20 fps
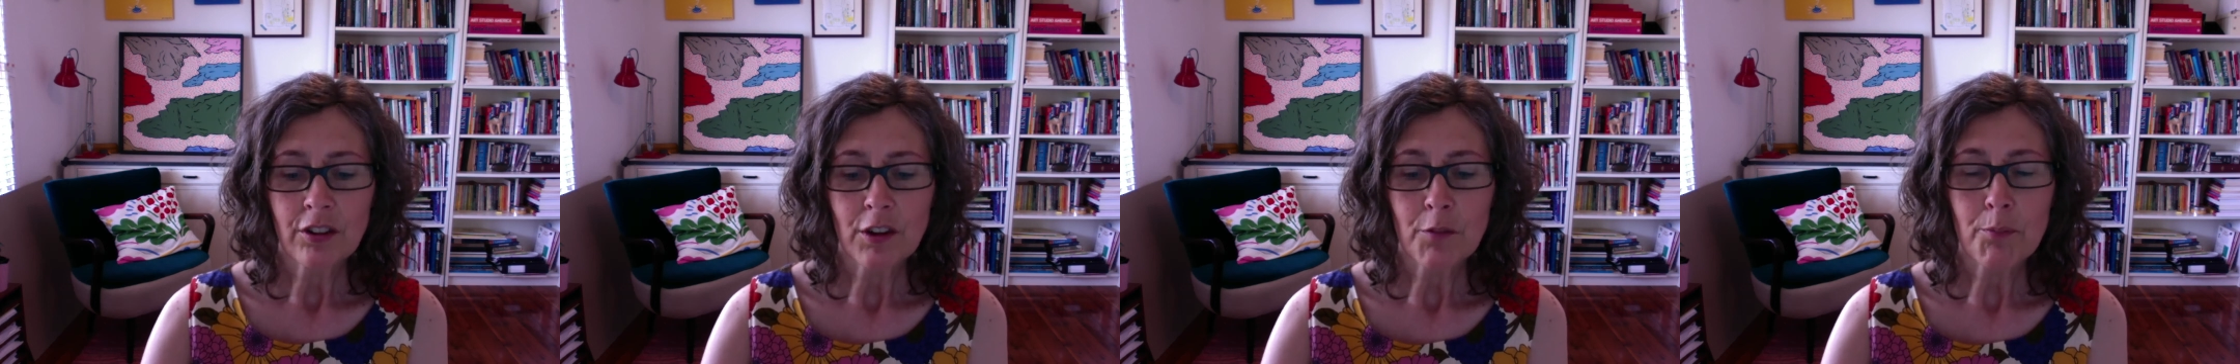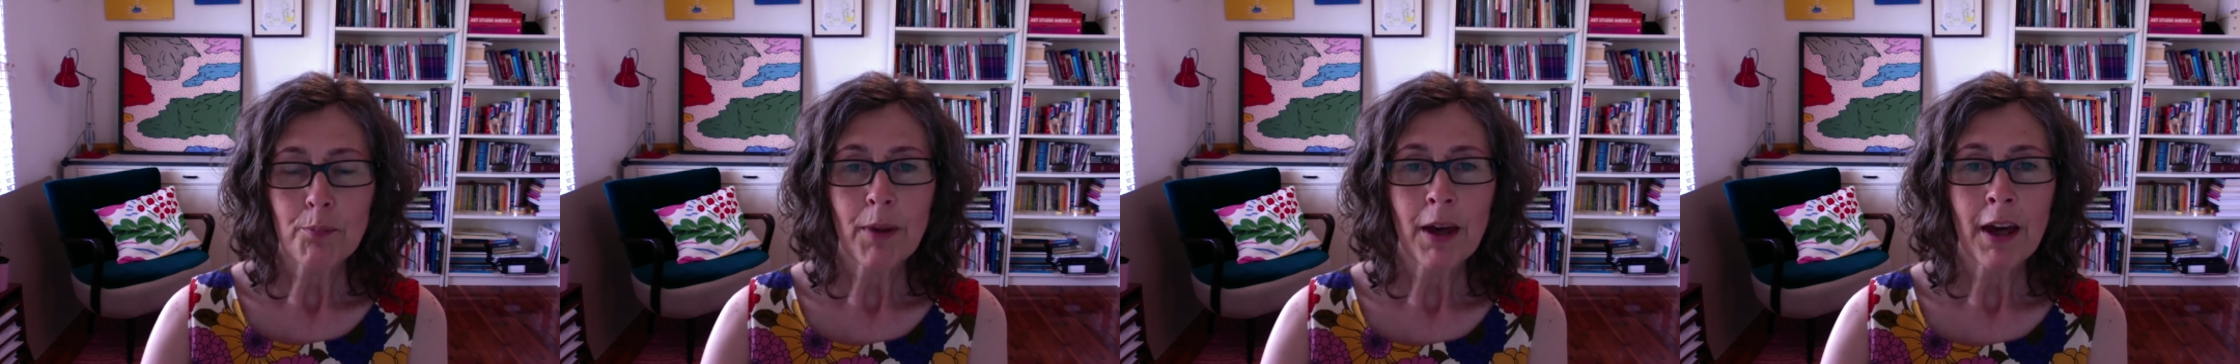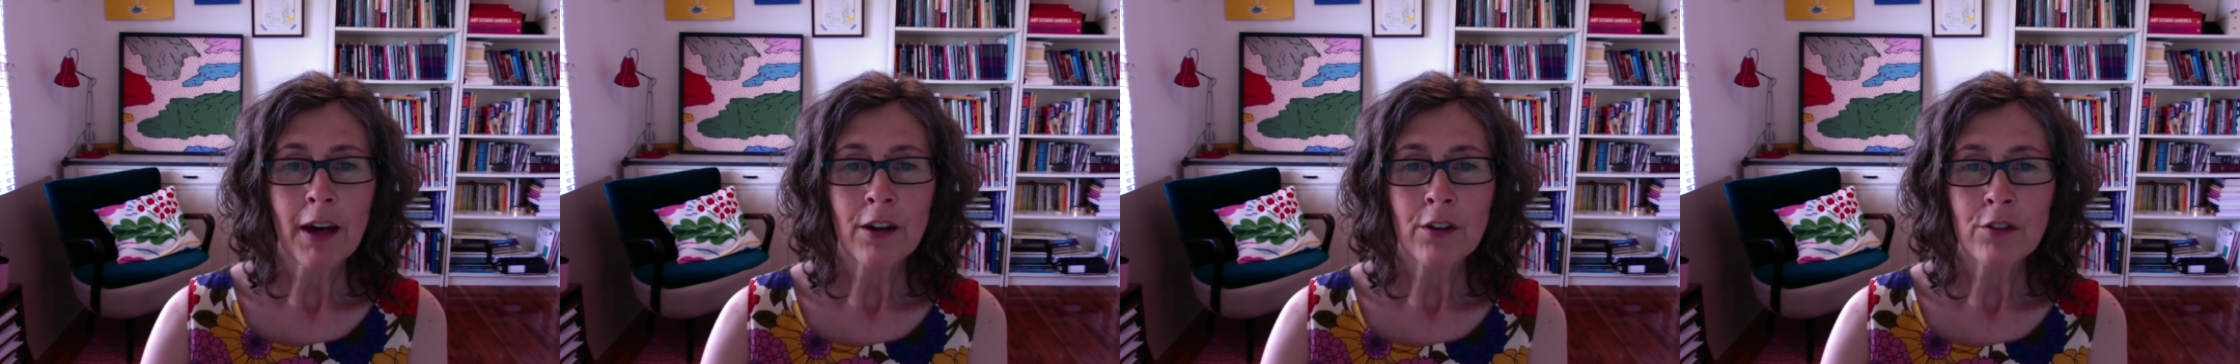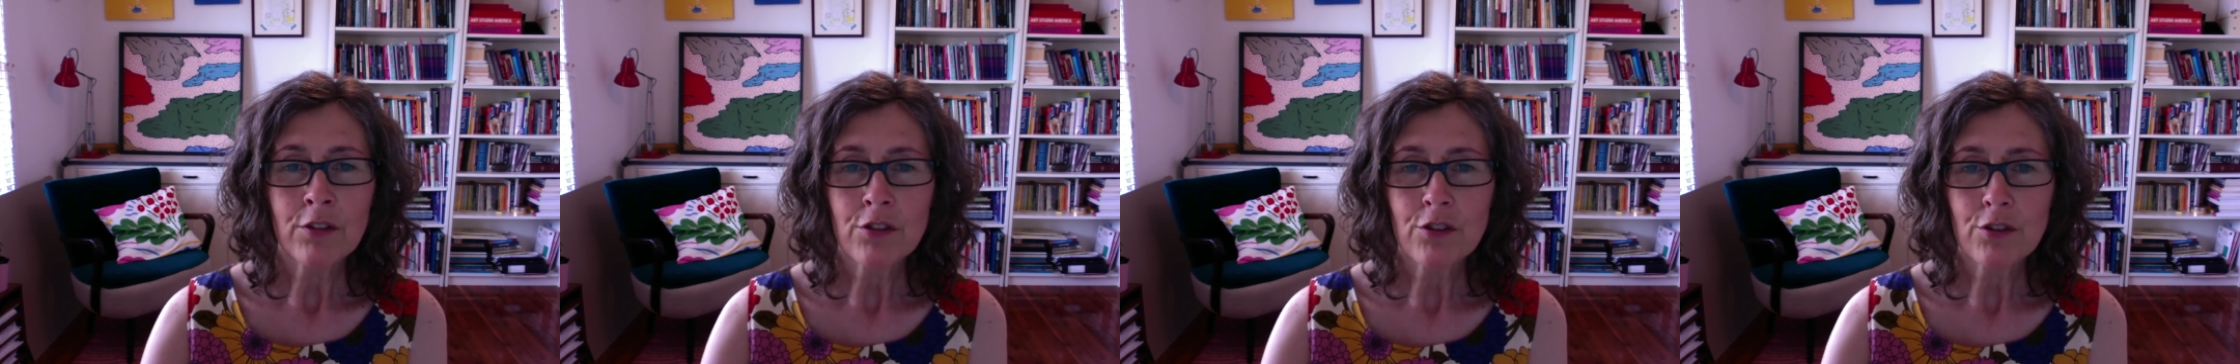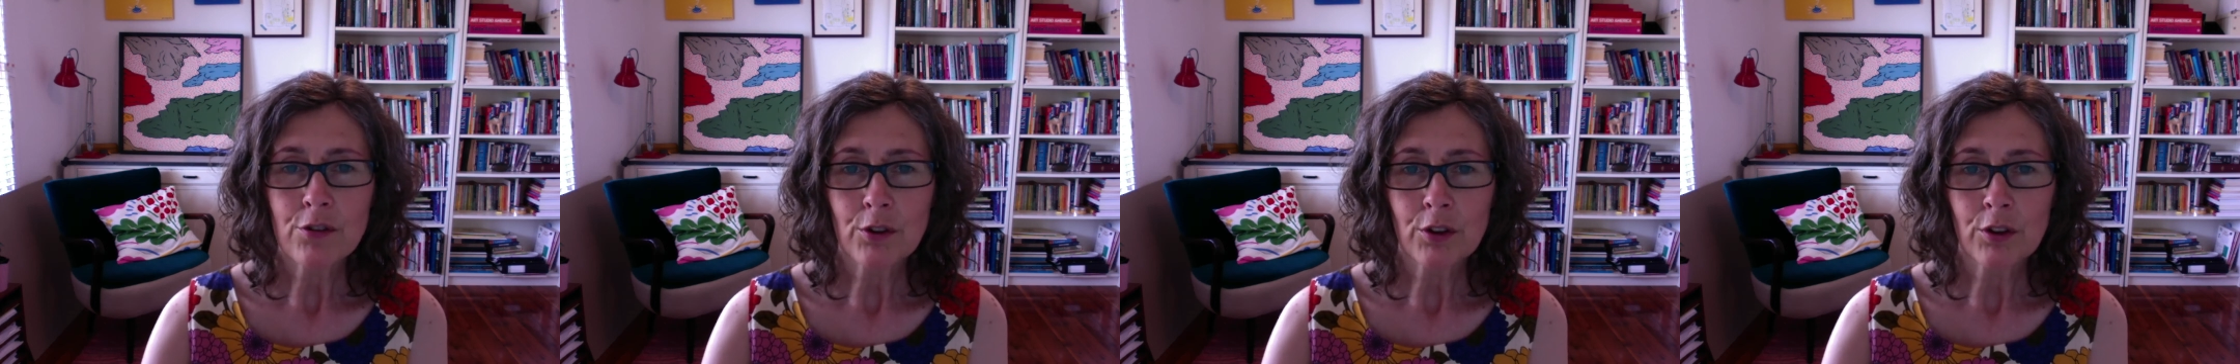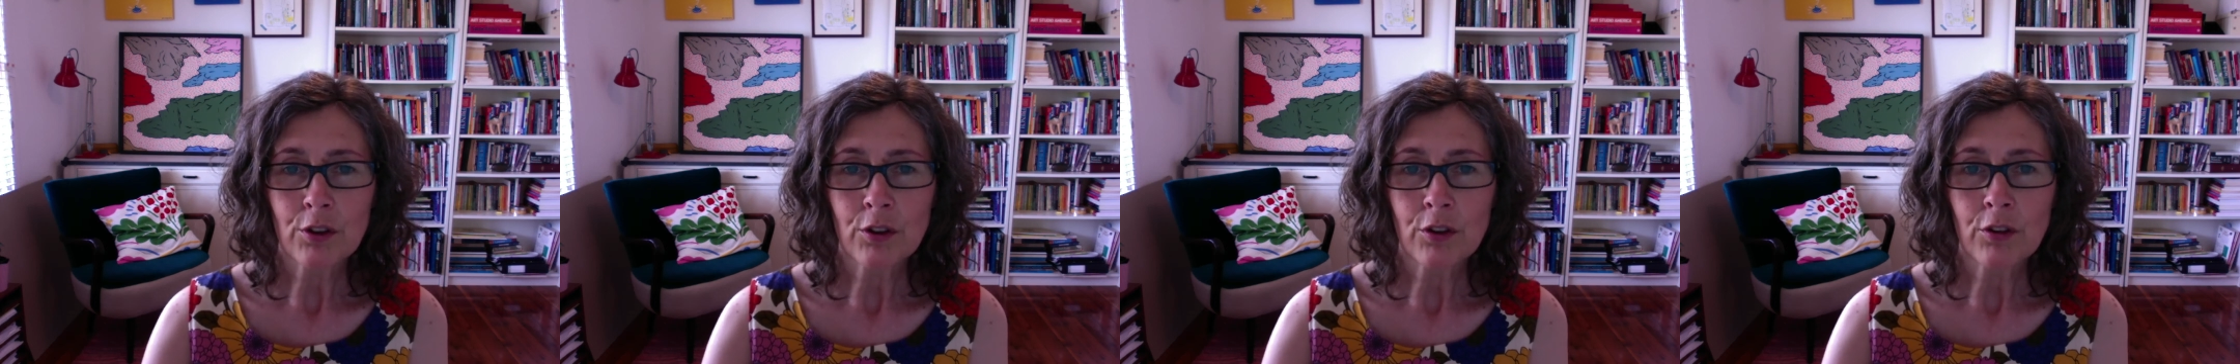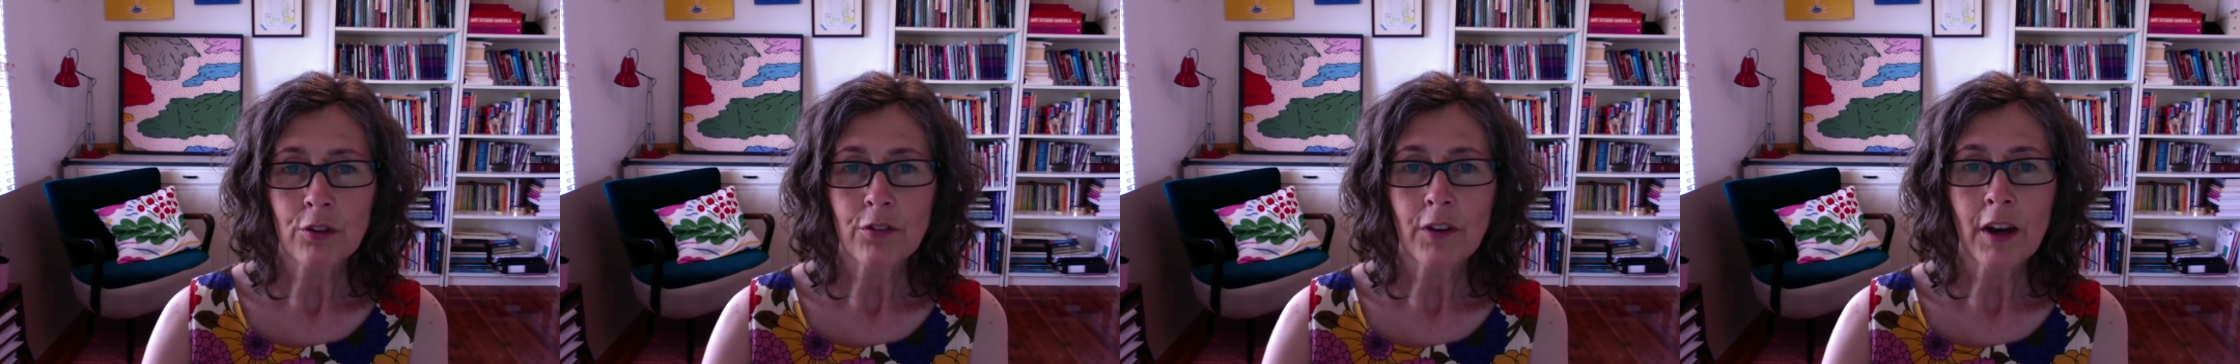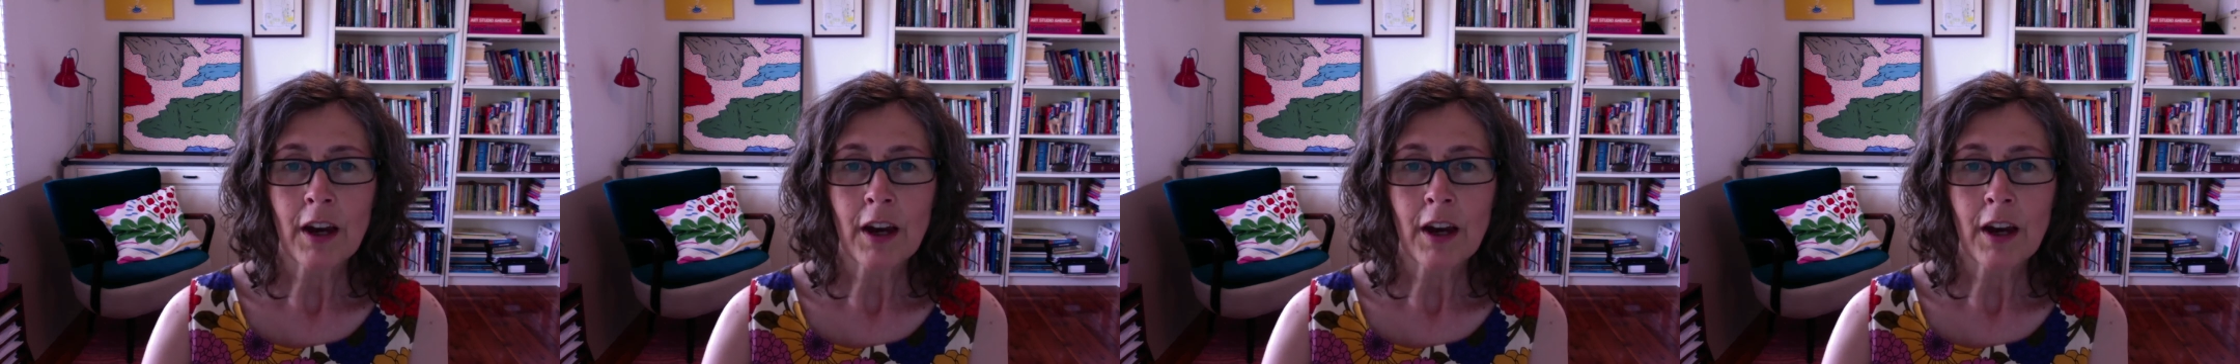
that pounds through you for